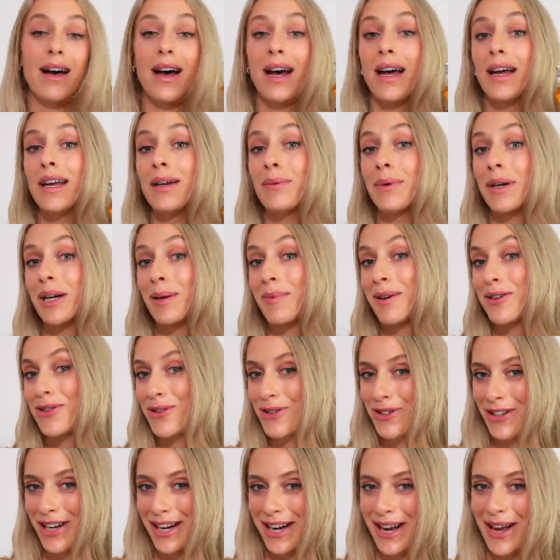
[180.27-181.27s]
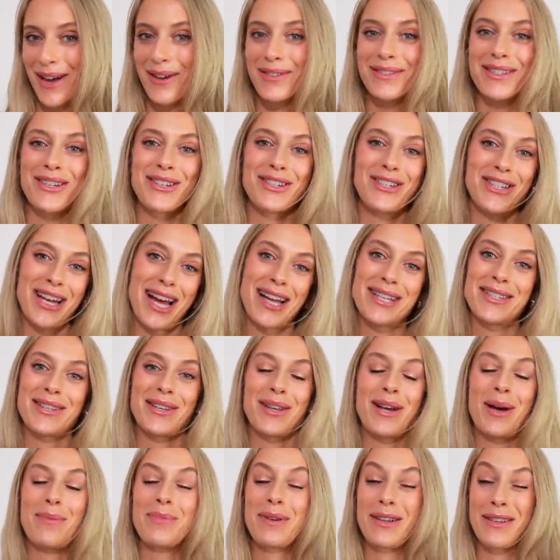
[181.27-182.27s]
I recommend you check out Jazz
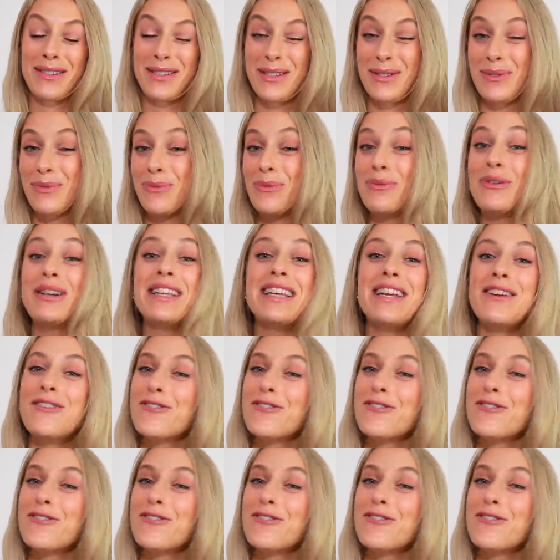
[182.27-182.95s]
Club because it's really